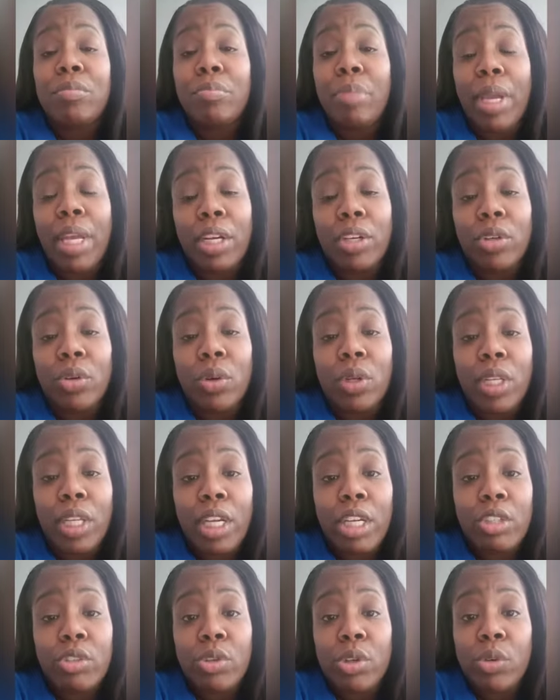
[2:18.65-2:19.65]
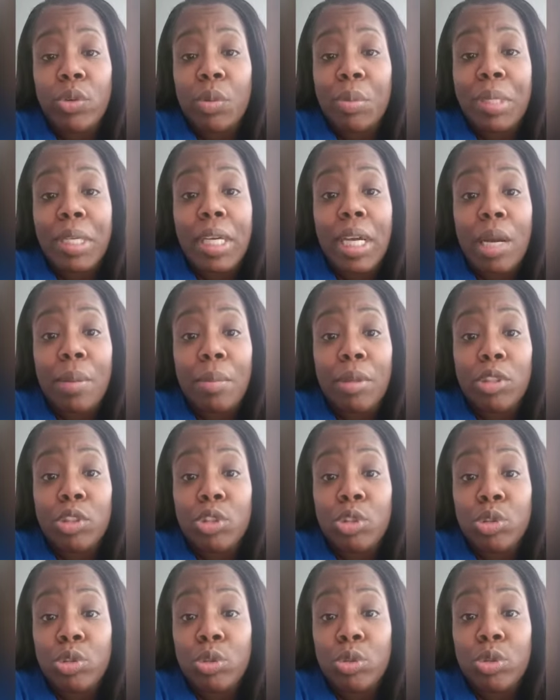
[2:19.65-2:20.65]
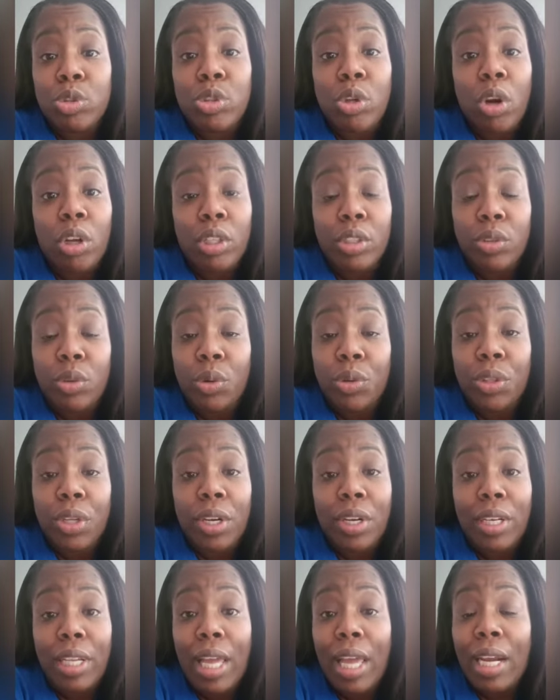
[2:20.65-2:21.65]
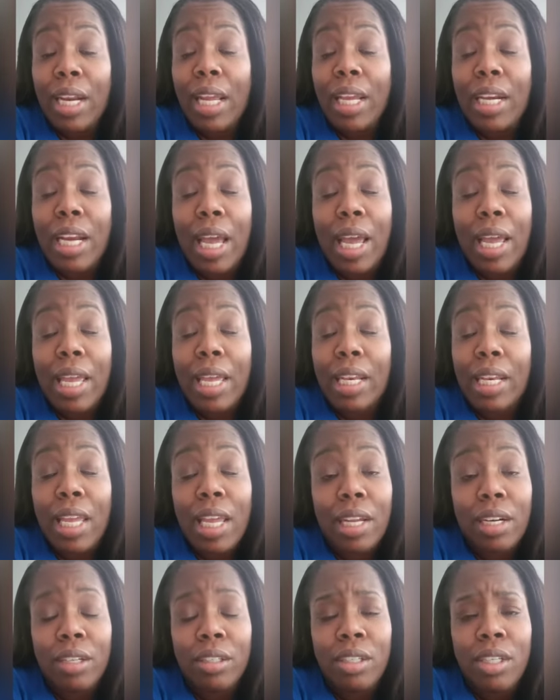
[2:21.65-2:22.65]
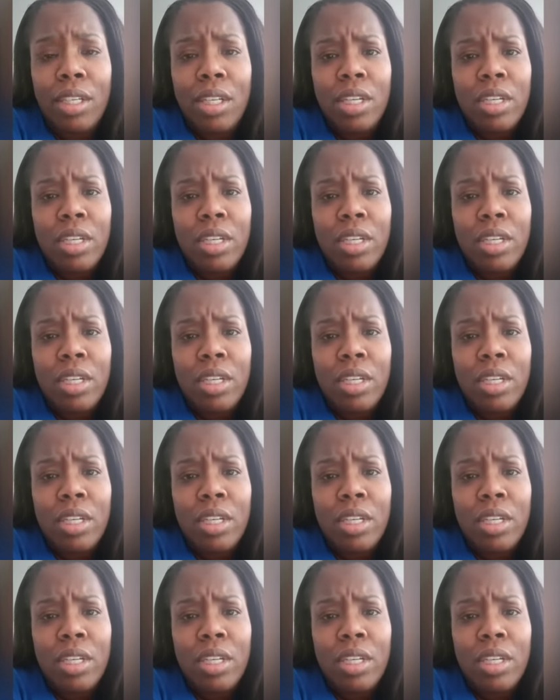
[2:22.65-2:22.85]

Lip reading: Beta New Electric will be coming to Charlotte, North Carolina, and not Atlanta.